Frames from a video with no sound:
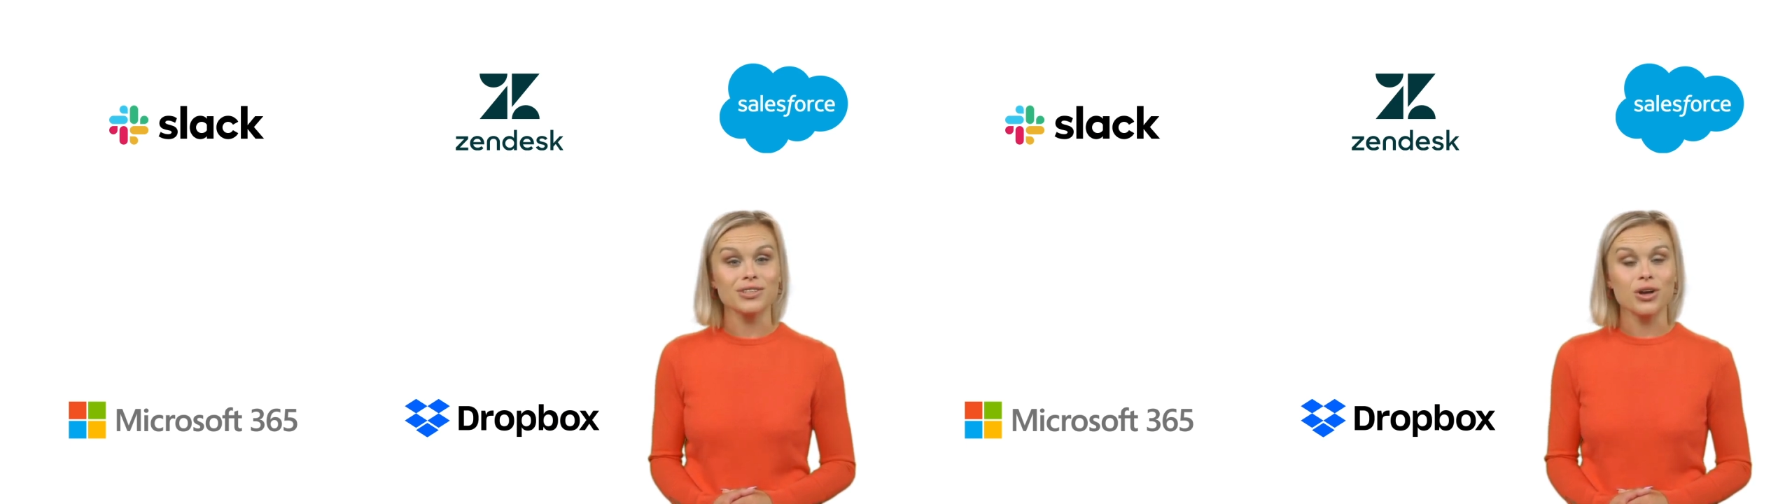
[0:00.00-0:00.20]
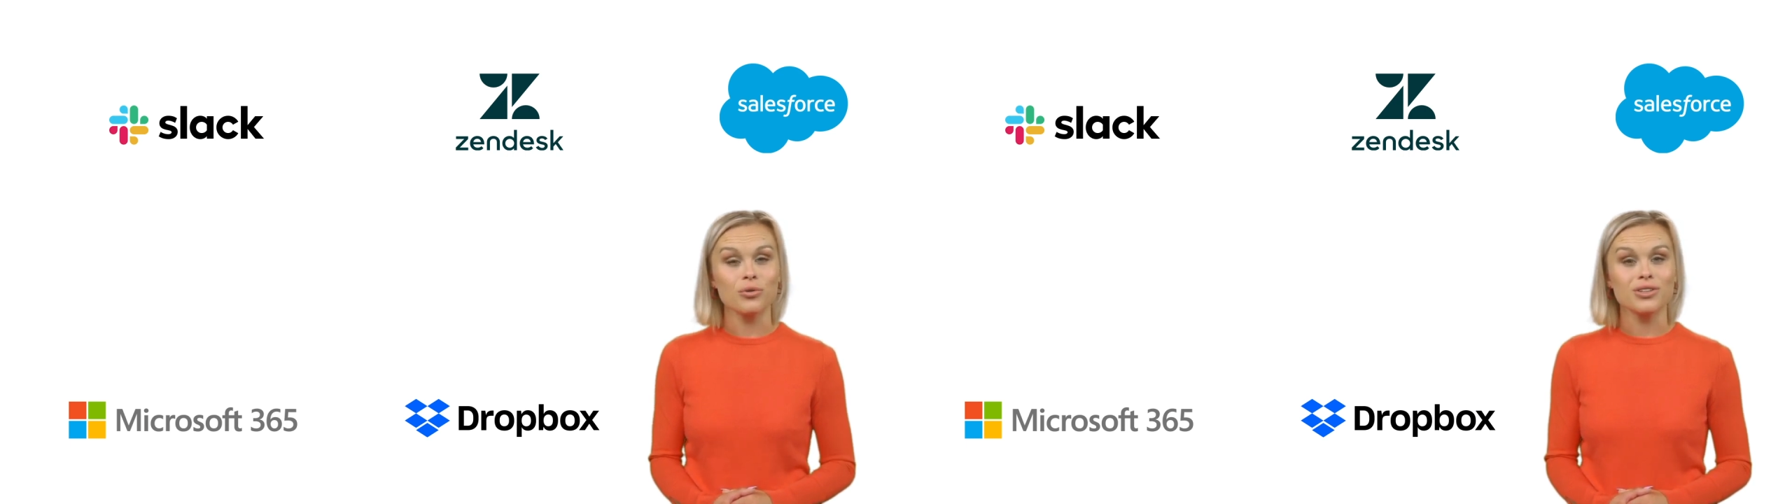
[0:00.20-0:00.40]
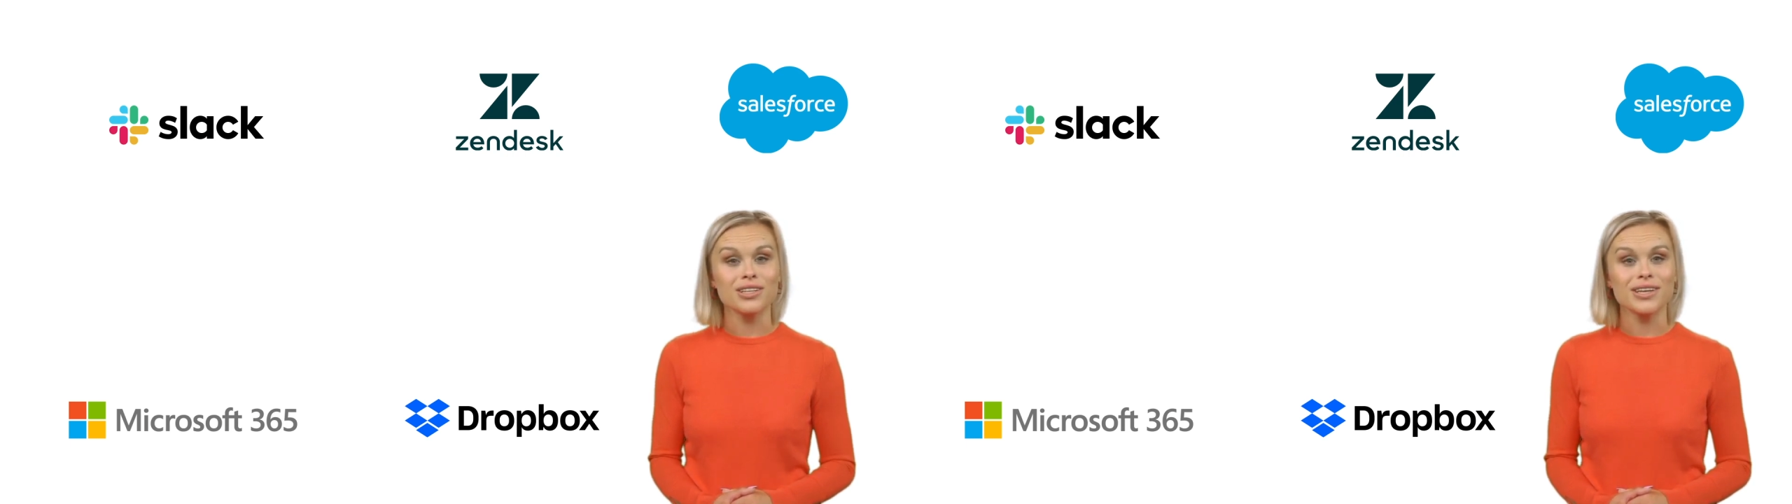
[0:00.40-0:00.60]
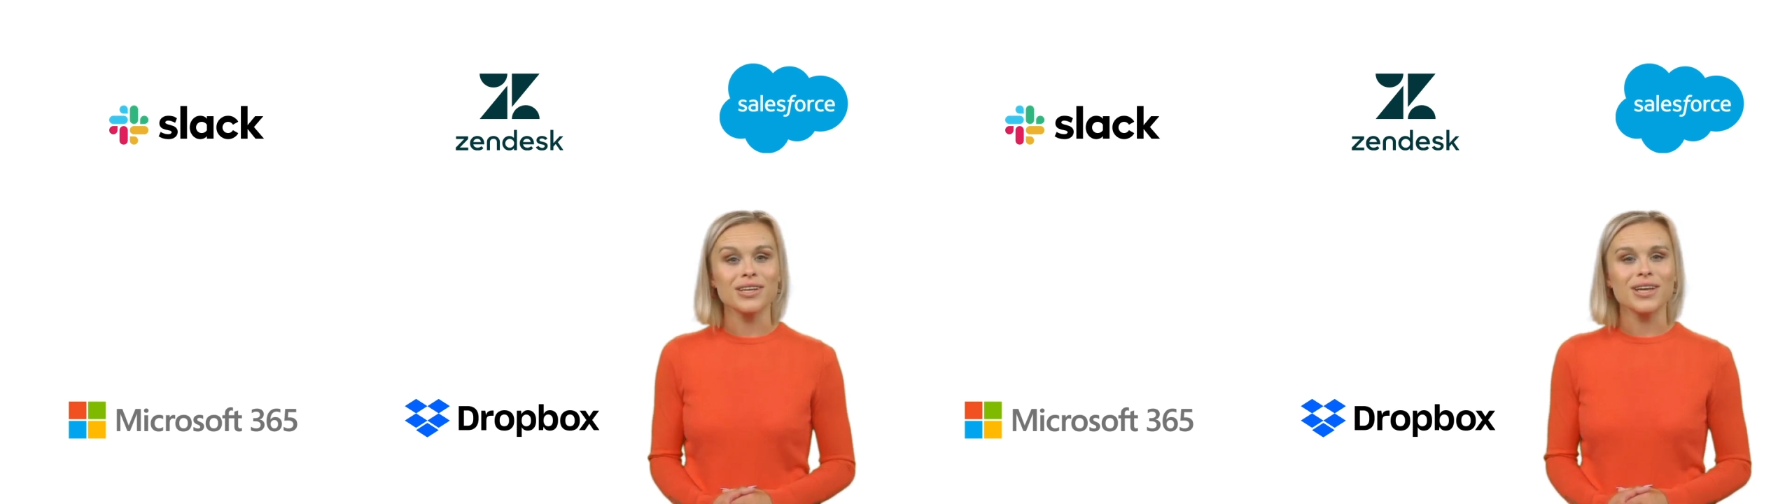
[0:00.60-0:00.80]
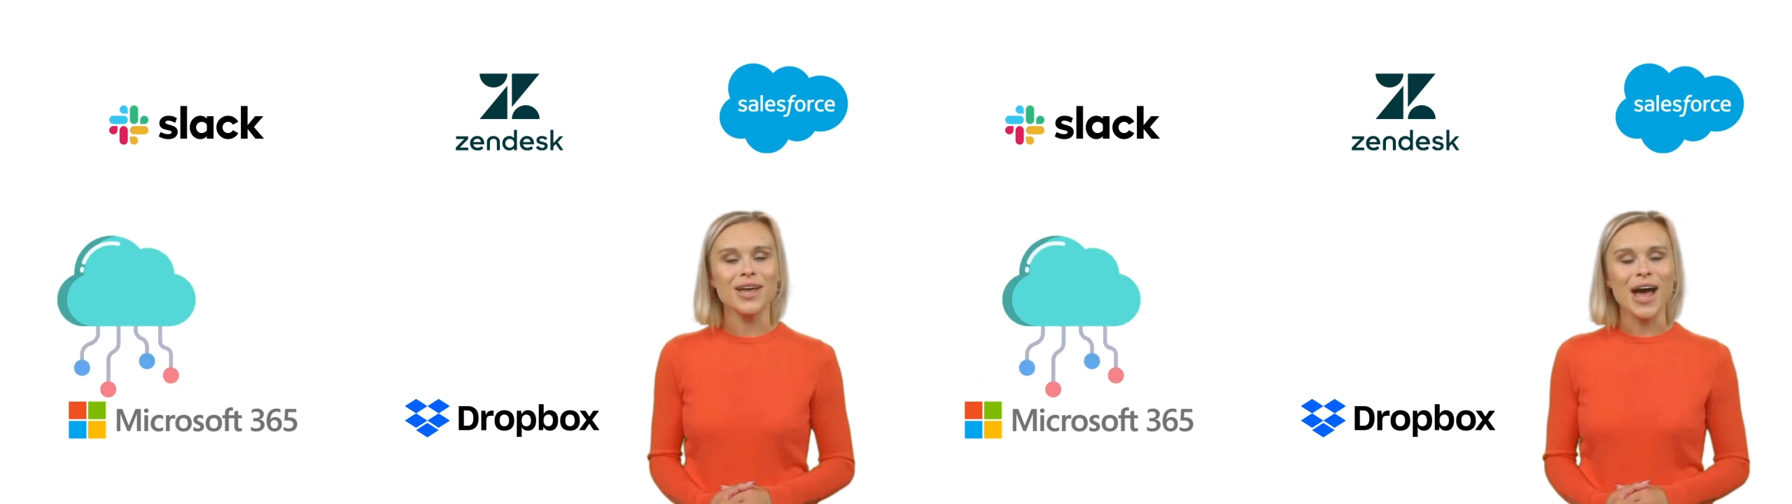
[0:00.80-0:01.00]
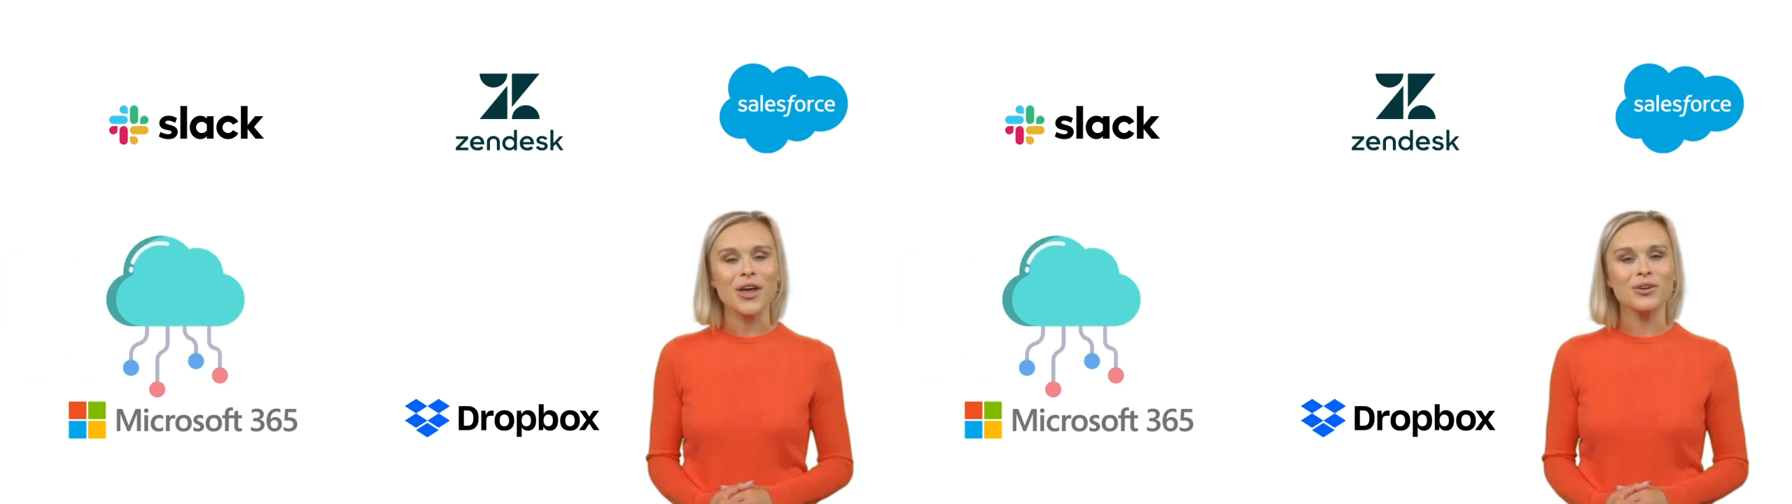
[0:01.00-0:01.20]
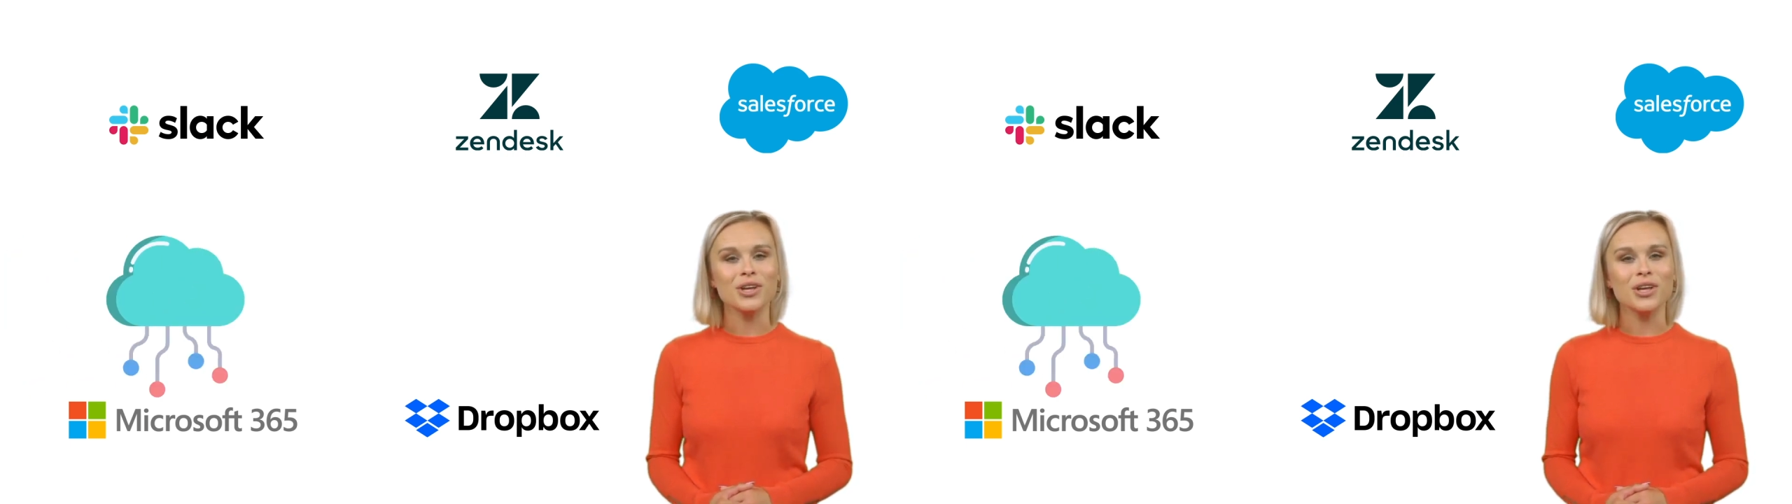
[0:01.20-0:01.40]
hosted in the cloud,